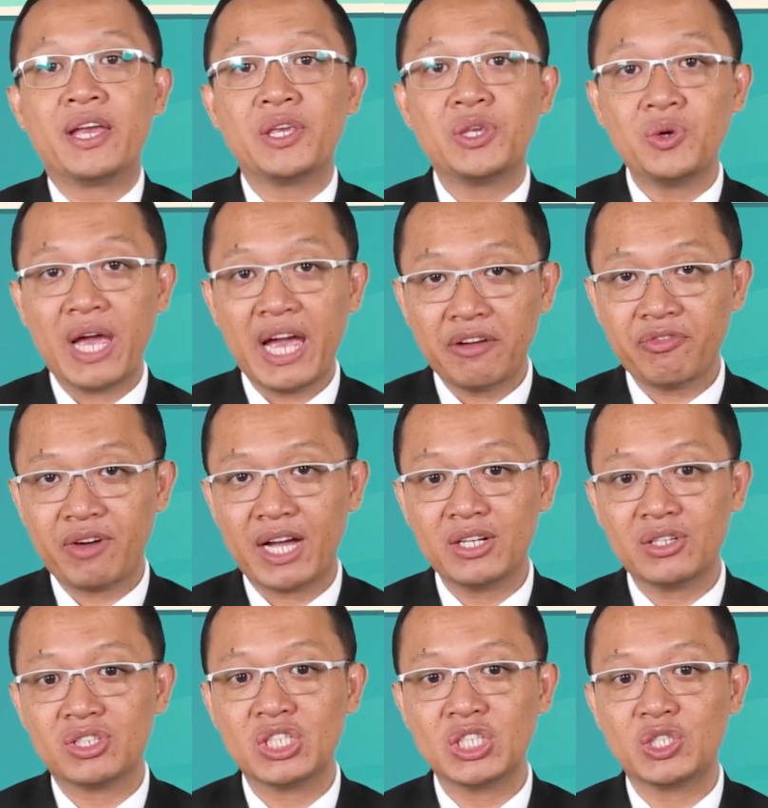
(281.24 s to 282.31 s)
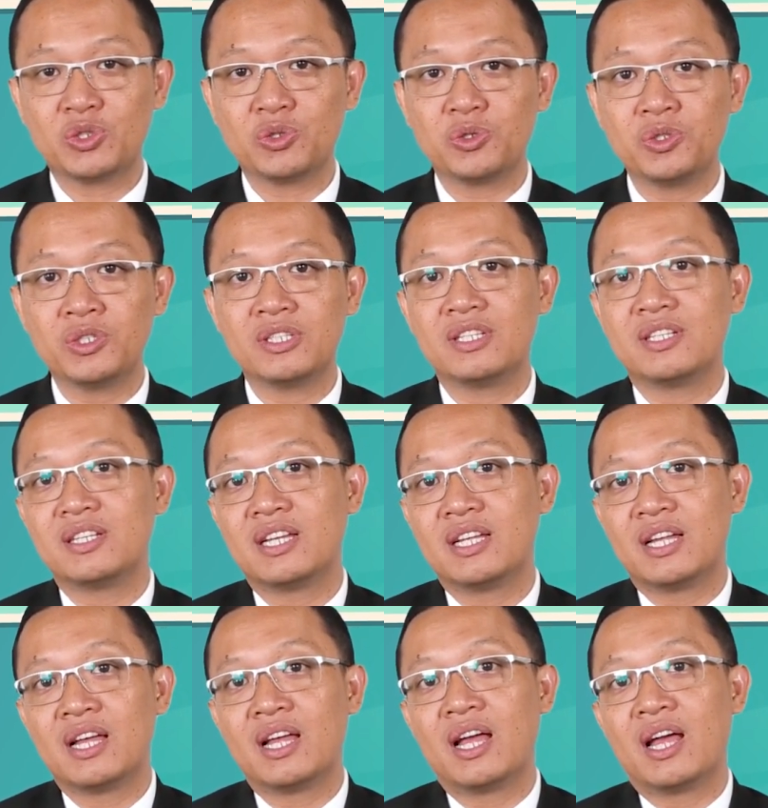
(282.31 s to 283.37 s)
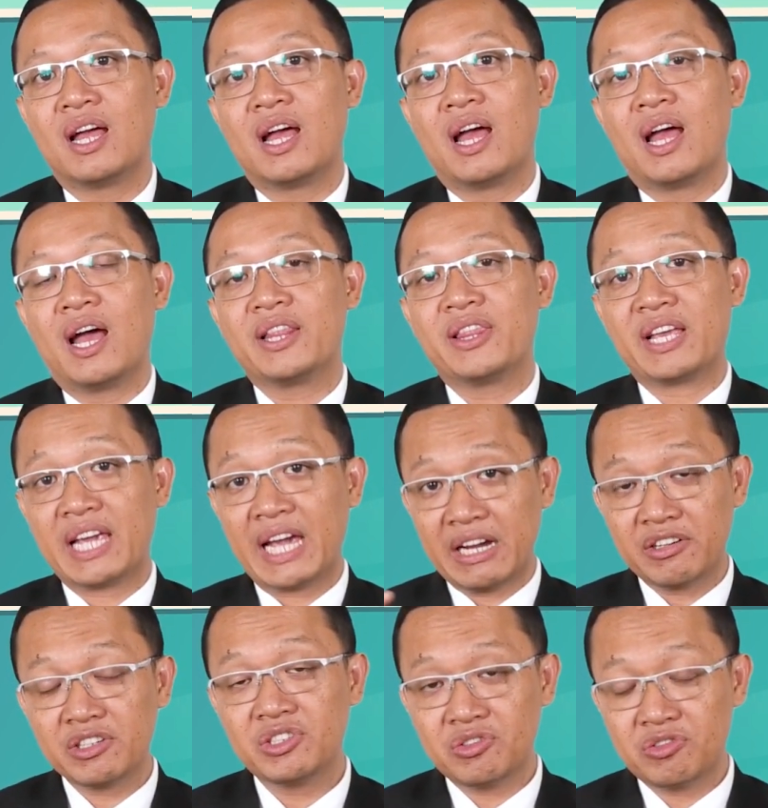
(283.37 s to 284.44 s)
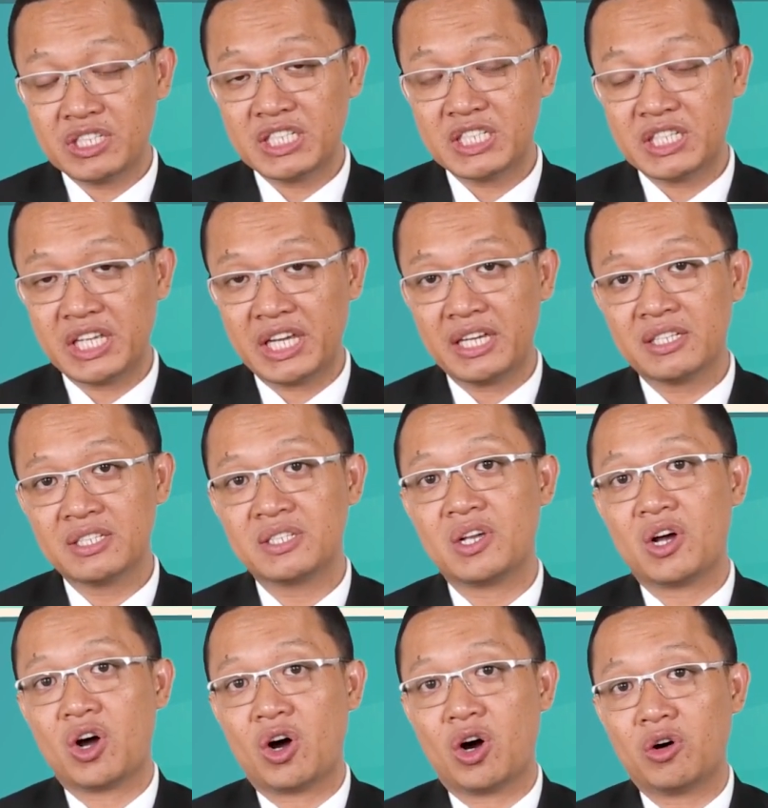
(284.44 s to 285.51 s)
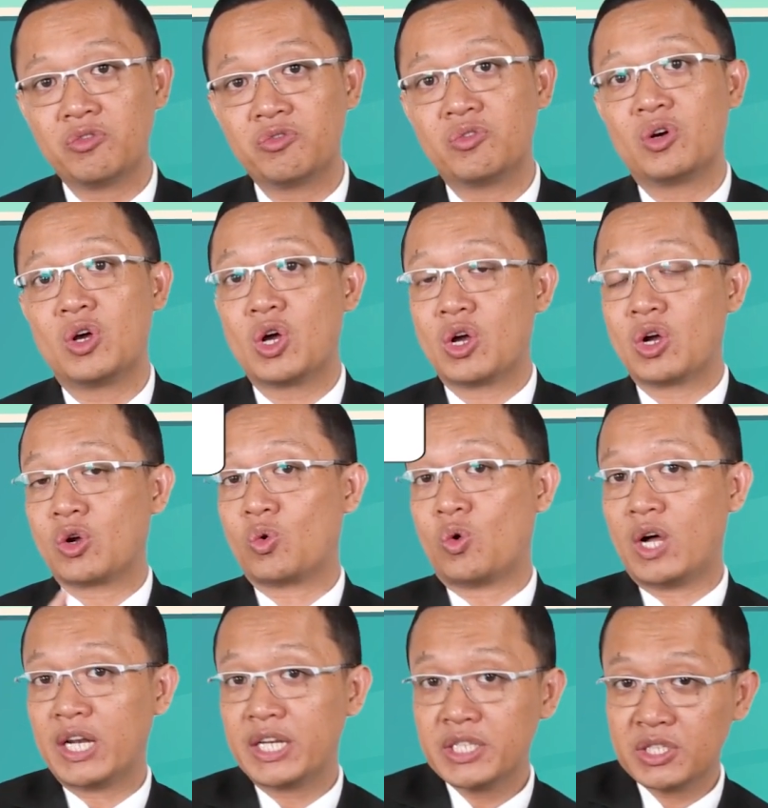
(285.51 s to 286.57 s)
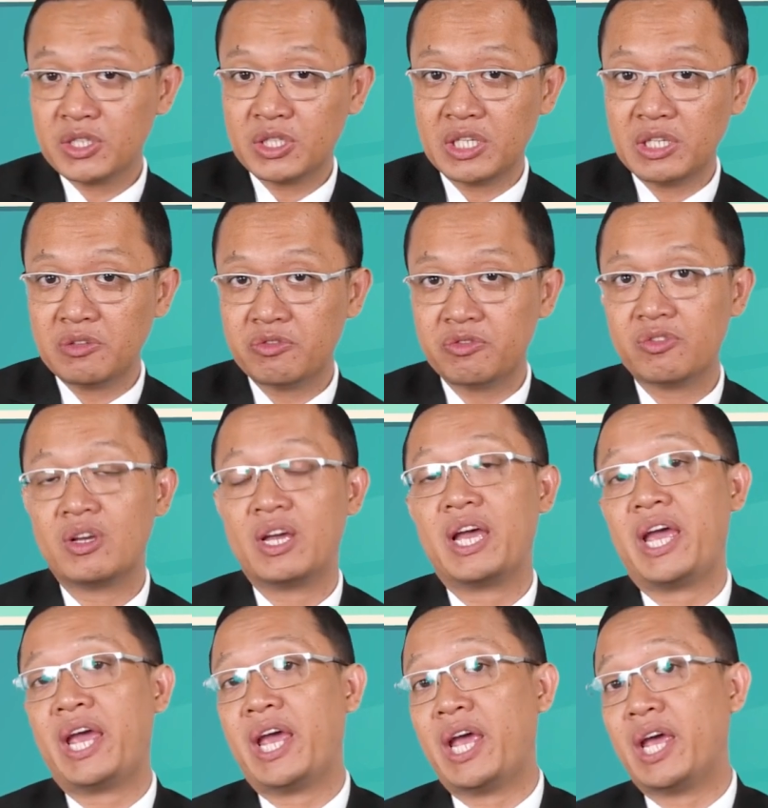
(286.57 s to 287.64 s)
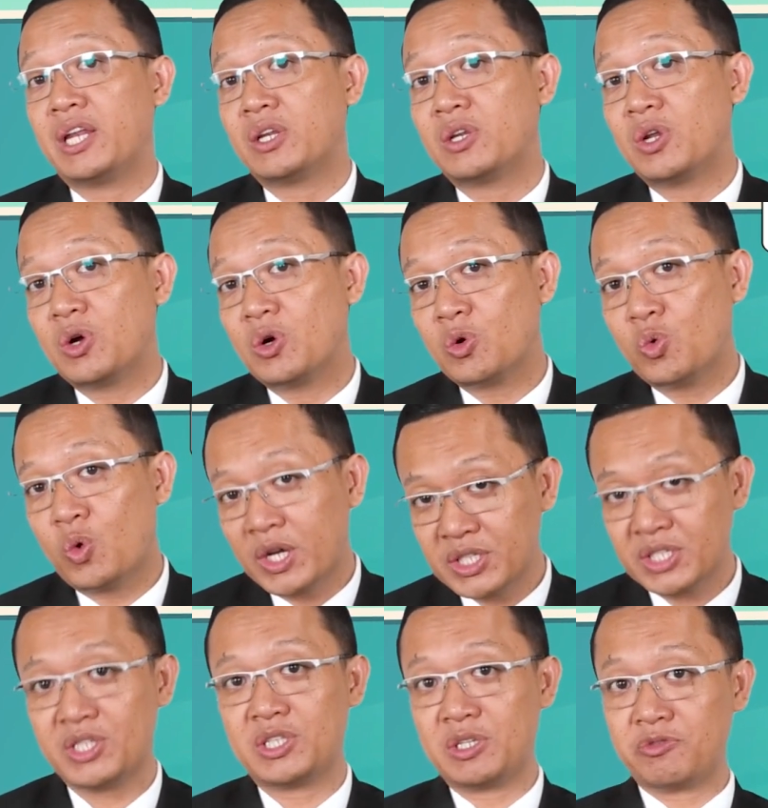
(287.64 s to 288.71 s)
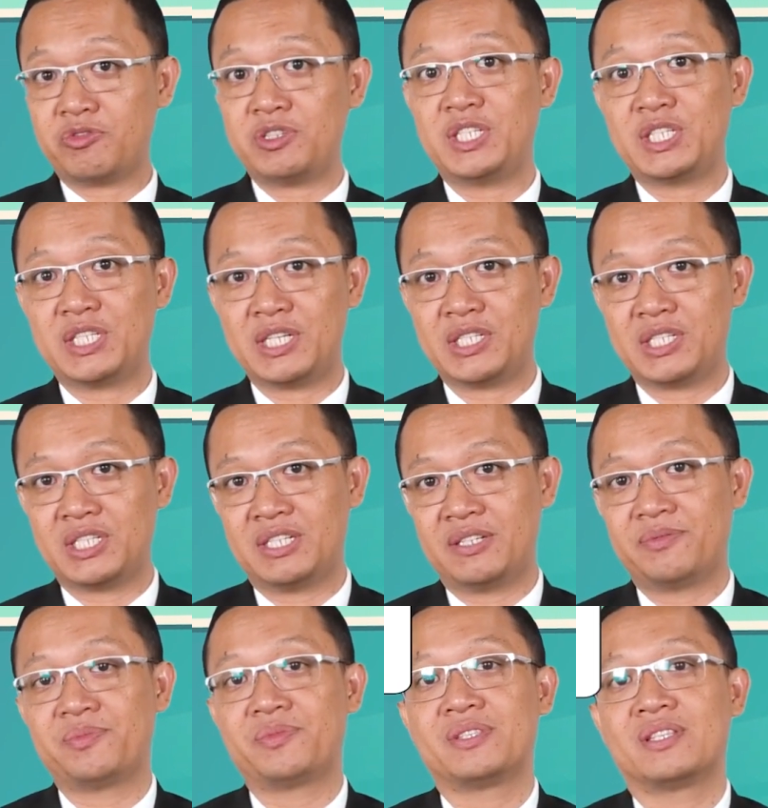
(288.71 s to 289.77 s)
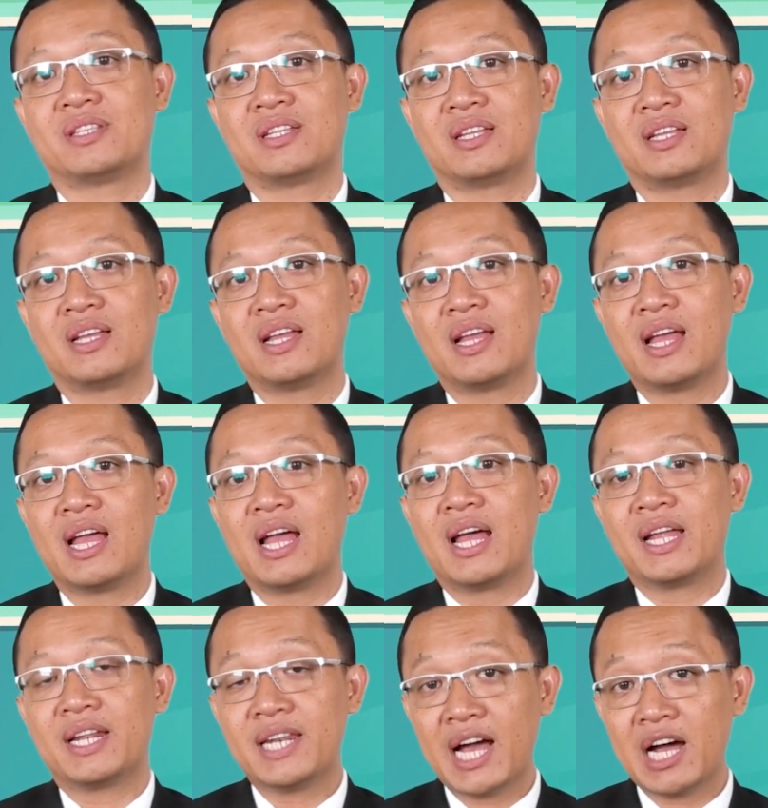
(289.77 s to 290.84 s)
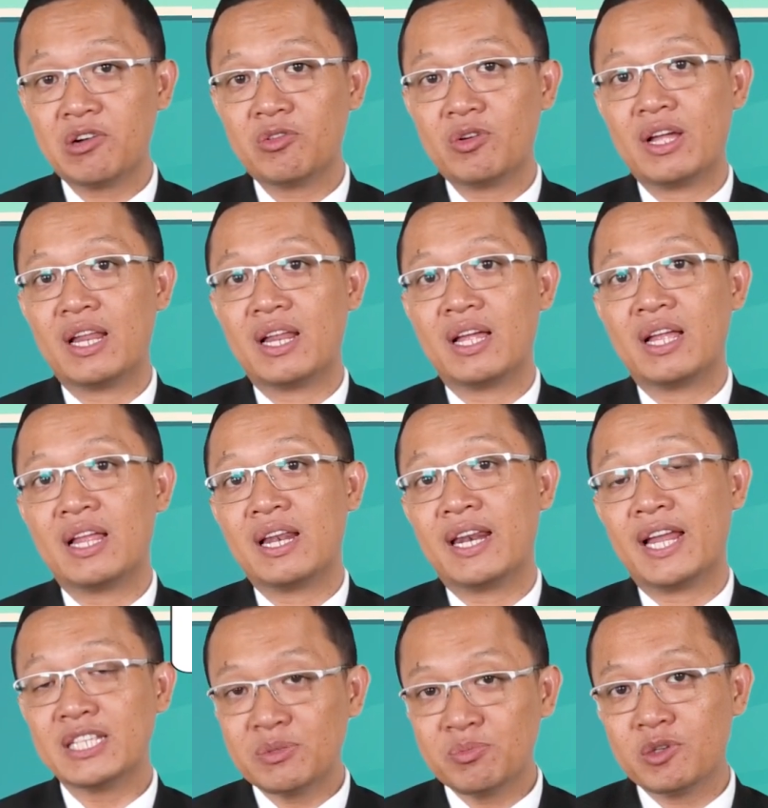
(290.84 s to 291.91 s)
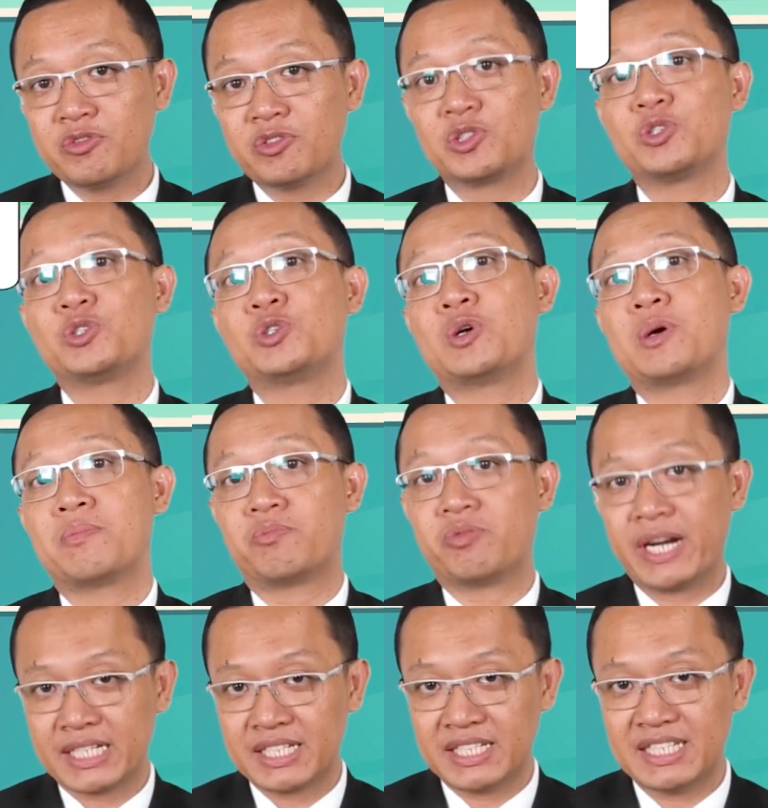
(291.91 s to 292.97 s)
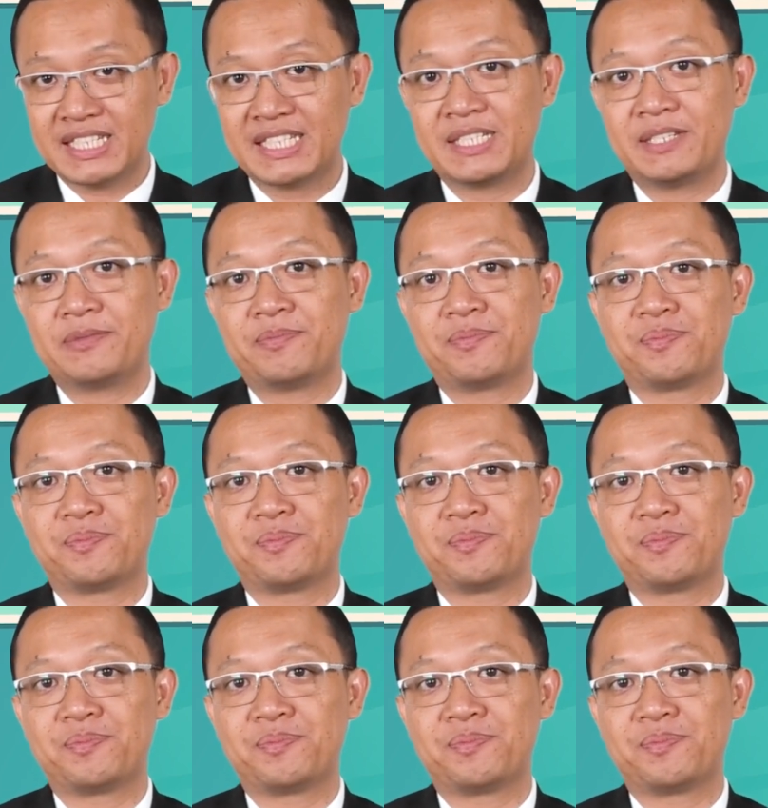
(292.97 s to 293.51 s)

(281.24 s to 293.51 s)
You have understood the characteristics of qualitative and quantitative research. Now, let's move to practice.